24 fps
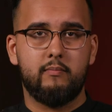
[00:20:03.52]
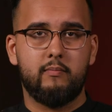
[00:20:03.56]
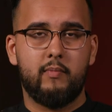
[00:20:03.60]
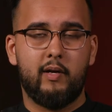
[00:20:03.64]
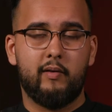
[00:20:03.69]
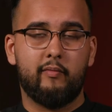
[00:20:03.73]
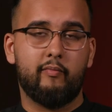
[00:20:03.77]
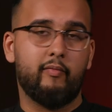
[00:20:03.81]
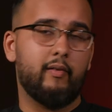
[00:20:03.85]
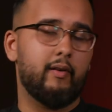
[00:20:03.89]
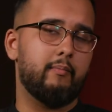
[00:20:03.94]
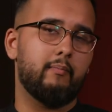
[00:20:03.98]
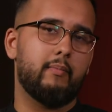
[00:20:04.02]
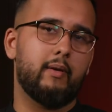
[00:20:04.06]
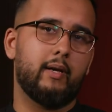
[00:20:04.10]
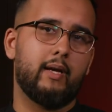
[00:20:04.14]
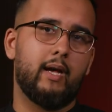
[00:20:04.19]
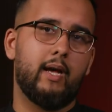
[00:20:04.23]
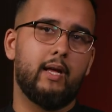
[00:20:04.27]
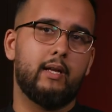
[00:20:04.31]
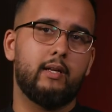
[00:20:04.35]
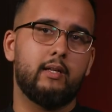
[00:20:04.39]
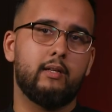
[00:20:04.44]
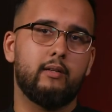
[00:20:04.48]
my friend
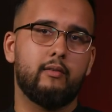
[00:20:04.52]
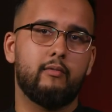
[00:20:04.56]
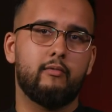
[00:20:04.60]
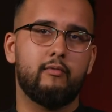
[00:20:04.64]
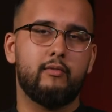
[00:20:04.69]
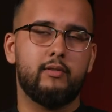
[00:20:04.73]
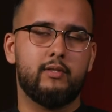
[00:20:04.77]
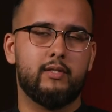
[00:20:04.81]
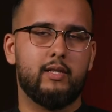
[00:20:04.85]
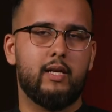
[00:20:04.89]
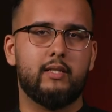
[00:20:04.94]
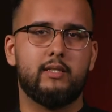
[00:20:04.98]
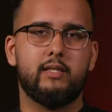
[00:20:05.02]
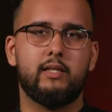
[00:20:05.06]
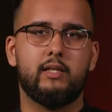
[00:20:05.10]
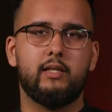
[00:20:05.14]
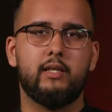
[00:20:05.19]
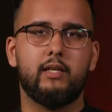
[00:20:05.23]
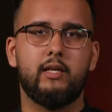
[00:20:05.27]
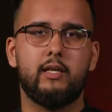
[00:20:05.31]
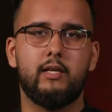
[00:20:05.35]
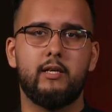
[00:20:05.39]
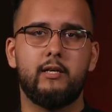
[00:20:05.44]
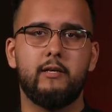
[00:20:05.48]
began
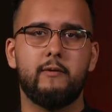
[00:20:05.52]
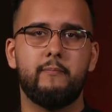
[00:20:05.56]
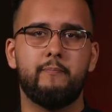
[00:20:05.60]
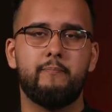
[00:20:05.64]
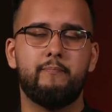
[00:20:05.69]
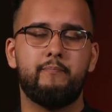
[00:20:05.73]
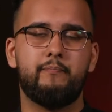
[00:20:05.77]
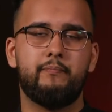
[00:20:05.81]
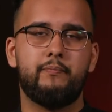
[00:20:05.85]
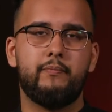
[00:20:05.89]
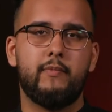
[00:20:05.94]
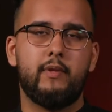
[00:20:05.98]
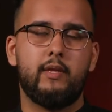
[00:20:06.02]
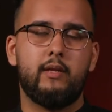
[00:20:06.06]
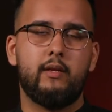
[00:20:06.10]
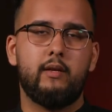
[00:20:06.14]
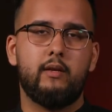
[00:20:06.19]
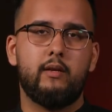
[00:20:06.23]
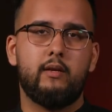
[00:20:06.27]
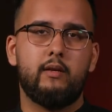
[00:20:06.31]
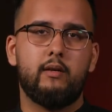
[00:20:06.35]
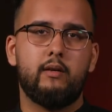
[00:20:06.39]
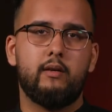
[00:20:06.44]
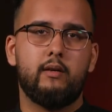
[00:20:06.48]
reciting a,
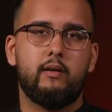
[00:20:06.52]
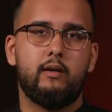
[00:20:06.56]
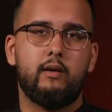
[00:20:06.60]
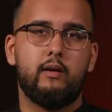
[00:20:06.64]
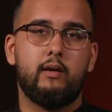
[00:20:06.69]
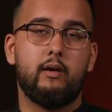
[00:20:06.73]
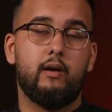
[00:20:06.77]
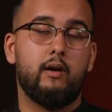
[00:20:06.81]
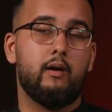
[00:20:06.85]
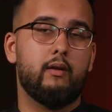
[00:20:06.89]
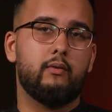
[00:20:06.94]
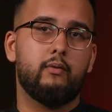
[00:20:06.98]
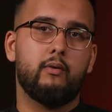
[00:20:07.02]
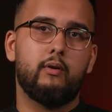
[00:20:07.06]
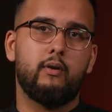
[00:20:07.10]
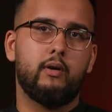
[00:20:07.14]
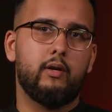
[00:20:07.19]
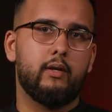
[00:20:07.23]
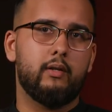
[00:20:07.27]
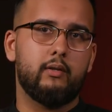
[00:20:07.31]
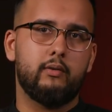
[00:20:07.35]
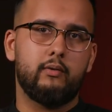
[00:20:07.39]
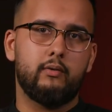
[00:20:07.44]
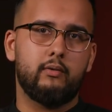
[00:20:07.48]
uh, a
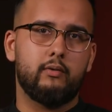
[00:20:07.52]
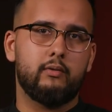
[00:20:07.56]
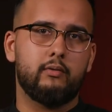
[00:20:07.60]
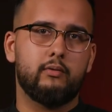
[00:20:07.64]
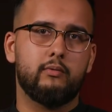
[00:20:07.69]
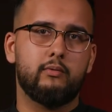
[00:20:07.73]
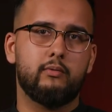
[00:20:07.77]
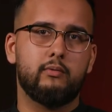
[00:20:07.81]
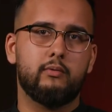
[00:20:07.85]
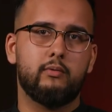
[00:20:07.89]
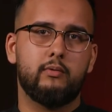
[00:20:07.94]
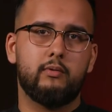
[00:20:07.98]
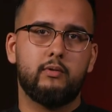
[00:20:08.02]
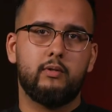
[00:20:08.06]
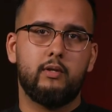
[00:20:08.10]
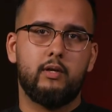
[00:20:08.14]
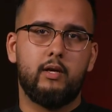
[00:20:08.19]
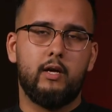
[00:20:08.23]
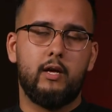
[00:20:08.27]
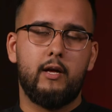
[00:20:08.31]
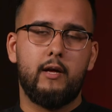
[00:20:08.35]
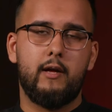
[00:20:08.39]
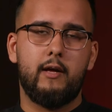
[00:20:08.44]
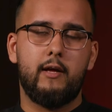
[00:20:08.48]
Noha in Urdu
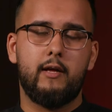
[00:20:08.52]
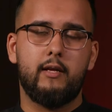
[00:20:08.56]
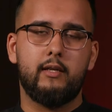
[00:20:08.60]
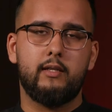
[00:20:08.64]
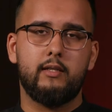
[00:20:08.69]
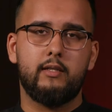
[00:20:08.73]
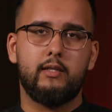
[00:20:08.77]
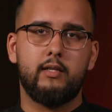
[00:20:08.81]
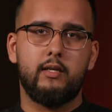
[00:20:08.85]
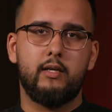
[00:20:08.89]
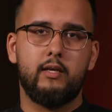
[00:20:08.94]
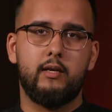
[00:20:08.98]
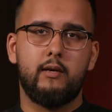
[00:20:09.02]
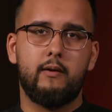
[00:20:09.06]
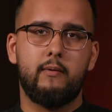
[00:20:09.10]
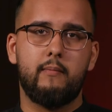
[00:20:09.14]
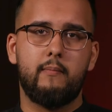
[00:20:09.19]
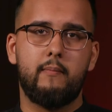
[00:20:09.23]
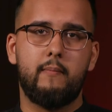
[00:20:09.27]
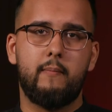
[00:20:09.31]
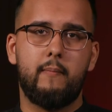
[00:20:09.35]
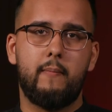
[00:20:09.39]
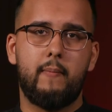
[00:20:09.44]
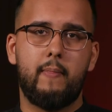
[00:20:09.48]
and
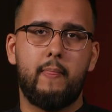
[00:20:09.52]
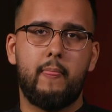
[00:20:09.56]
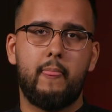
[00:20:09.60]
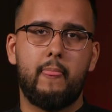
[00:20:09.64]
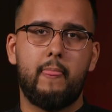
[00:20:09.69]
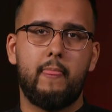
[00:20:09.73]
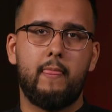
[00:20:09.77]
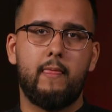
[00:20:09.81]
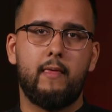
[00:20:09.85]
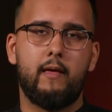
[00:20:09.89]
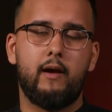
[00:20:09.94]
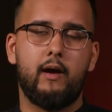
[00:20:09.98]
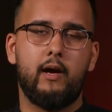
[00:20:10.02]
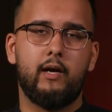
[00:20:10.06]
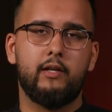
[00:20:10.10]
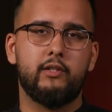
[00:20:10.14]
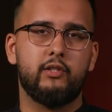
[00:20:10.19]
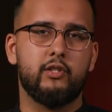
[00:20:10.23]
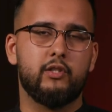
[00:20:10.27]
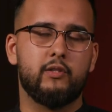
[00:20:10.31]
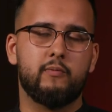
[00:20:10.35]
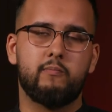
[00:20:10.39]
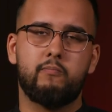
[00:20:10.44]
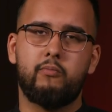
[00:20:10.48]
um, I
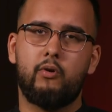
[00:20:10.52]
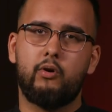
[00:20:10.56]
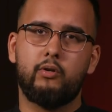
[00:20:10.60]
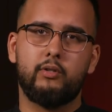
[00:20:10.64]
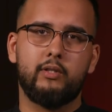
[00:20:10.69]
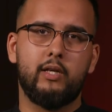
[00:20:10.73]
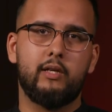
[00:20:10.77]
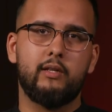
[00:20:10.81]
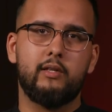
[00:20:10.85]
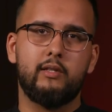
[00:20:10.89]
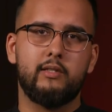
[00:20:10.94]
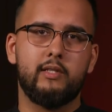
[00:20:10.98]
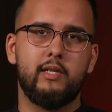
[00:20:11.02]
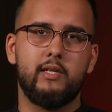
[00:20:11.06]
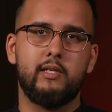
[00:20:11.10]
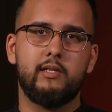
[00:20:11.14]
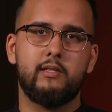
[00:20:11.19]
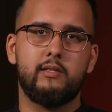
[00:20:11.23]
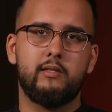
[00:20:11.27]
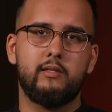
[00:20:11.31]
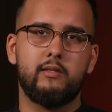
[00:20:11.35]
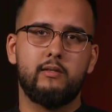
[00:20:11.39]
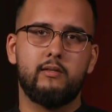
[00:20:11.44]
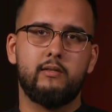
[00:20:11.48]
just broke down in
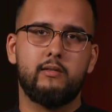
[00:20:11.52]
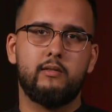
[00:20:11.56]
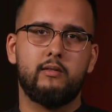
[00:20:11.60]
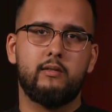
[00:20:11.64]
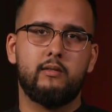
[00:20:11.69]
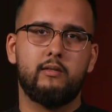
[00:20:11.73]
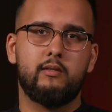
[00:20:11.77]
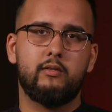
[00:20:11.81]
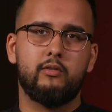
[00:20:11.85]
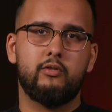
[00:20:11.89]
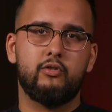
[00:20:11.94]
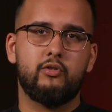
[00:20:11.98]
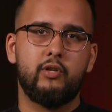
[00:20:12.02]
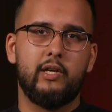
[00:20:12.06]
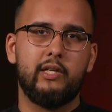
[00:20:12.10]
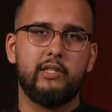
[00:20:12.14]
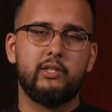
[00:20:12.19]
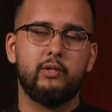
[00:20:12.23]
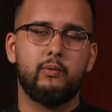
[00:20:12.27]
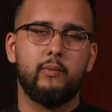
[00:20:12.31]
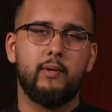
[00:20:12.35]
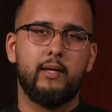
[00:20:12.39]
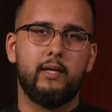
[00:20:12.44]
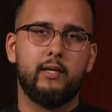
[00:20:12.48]
tears
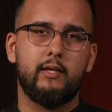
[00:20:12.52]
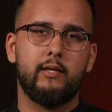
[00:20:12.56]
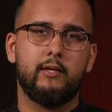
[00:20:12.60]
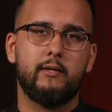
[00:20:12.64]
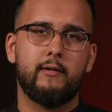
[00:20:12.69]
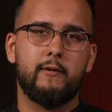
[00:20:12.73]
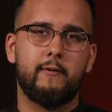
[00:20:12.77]
straight away.